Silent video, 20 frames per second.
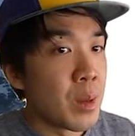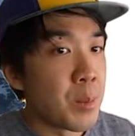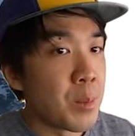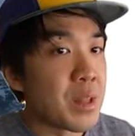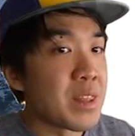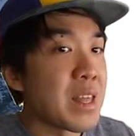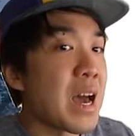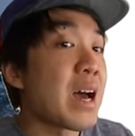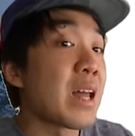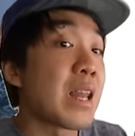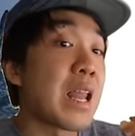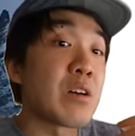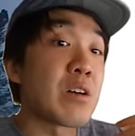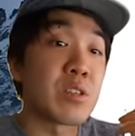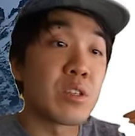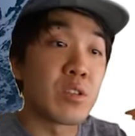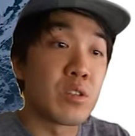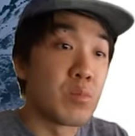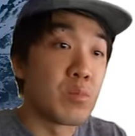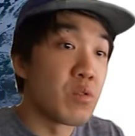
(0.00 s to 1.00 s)
but that allows
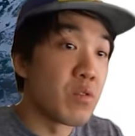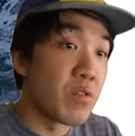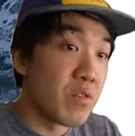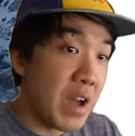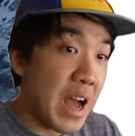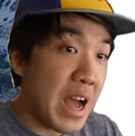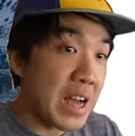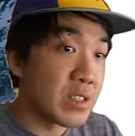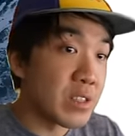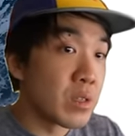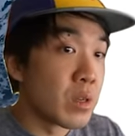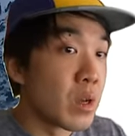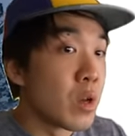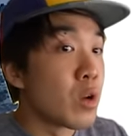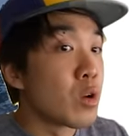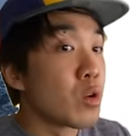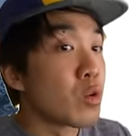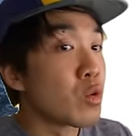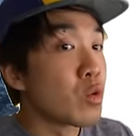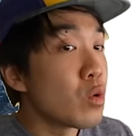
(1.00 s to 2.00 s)
it to move fast.
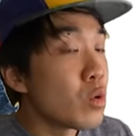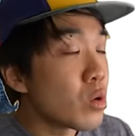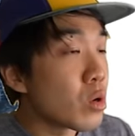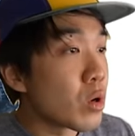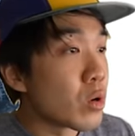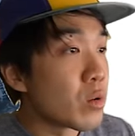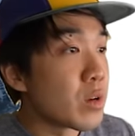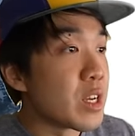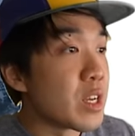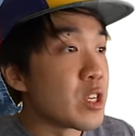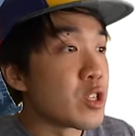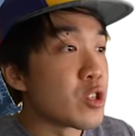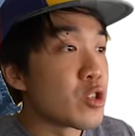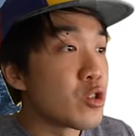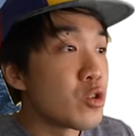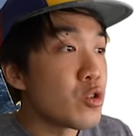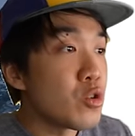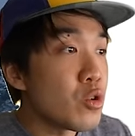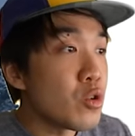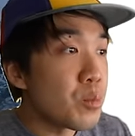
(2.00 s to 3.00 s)
Google is
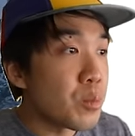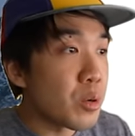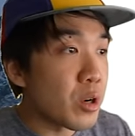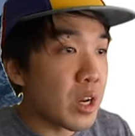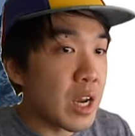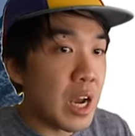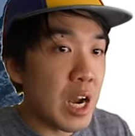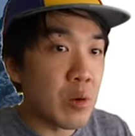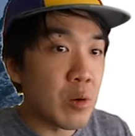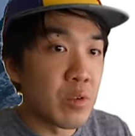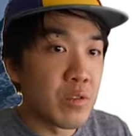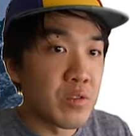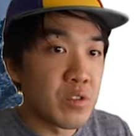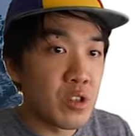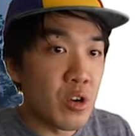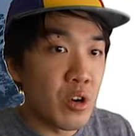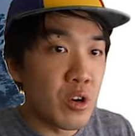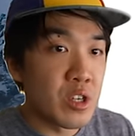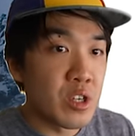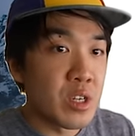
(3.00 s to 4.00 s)
super care with
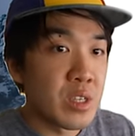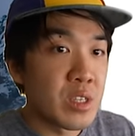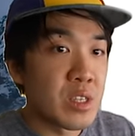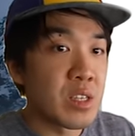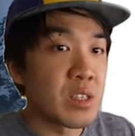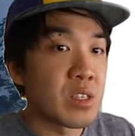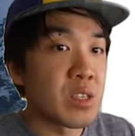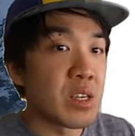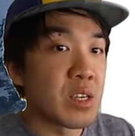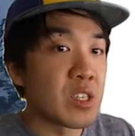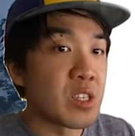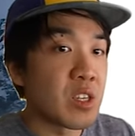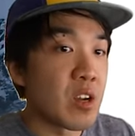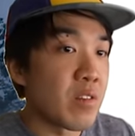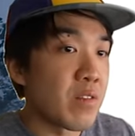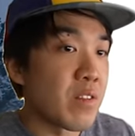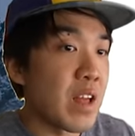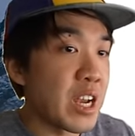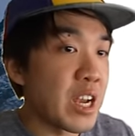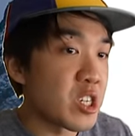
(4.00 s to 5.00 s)
search since it's their
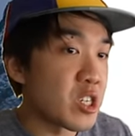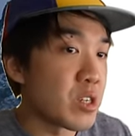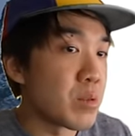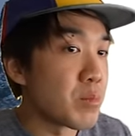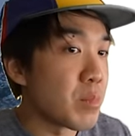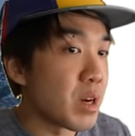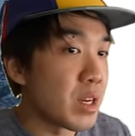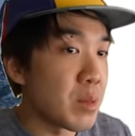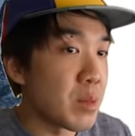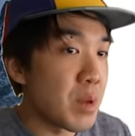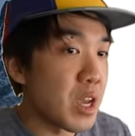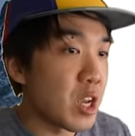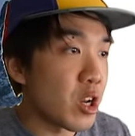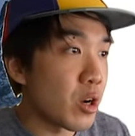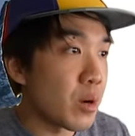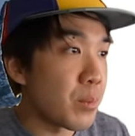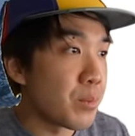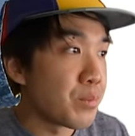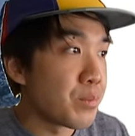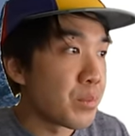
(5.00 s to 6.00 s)
flagship
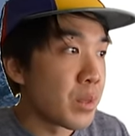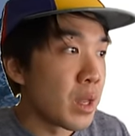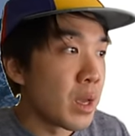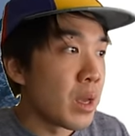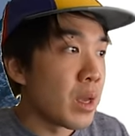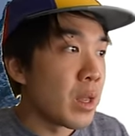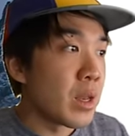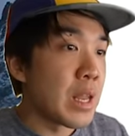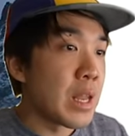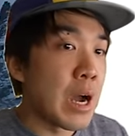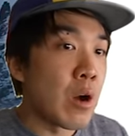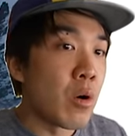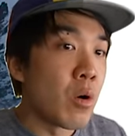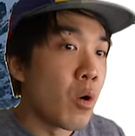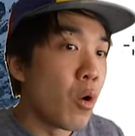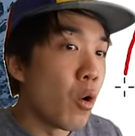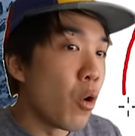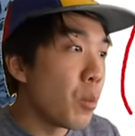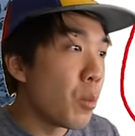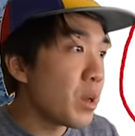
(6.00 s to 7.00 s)
moneymaker. Now,
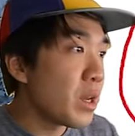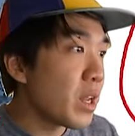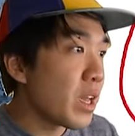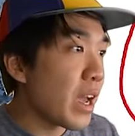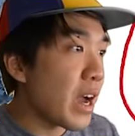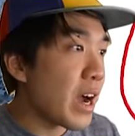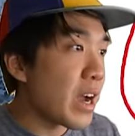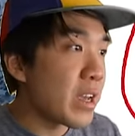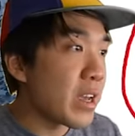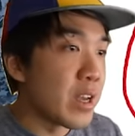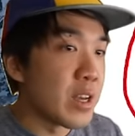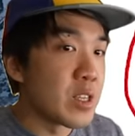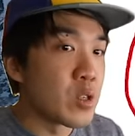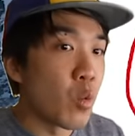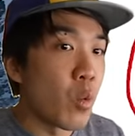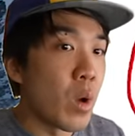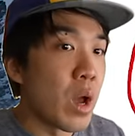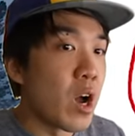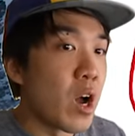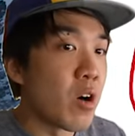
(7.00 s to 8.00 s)
OpenAI is
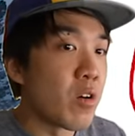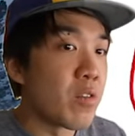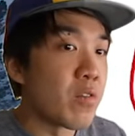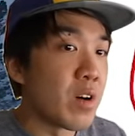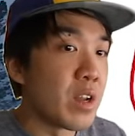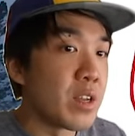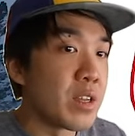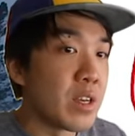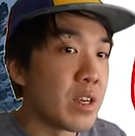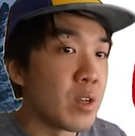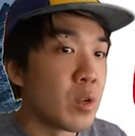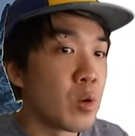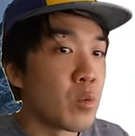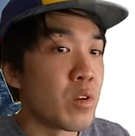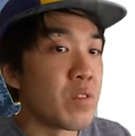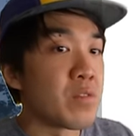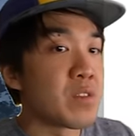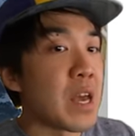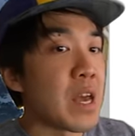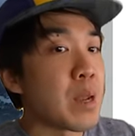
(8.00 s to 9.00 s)
well funded
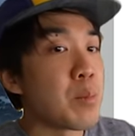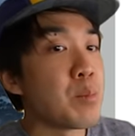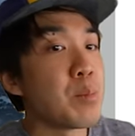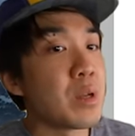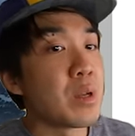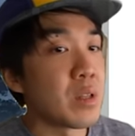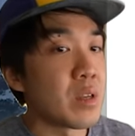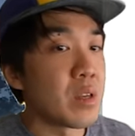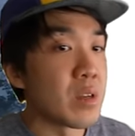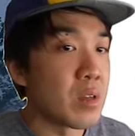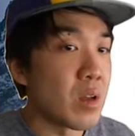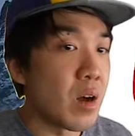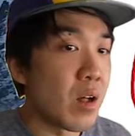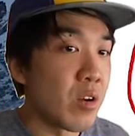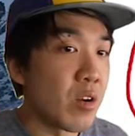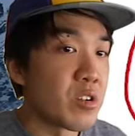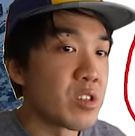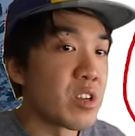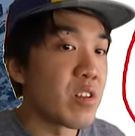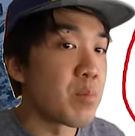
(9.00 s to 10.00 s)
with $10 billion
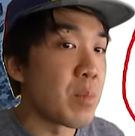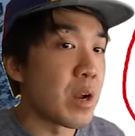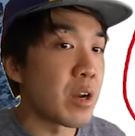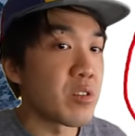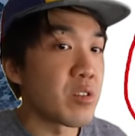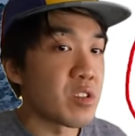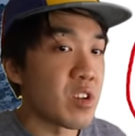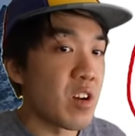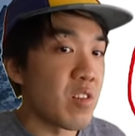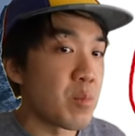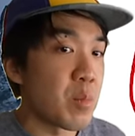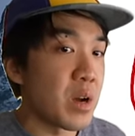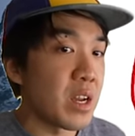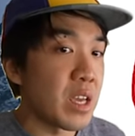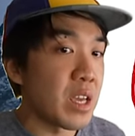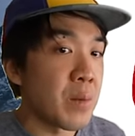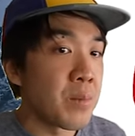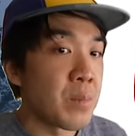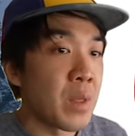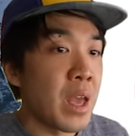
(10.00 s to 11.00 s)
of Microsoft money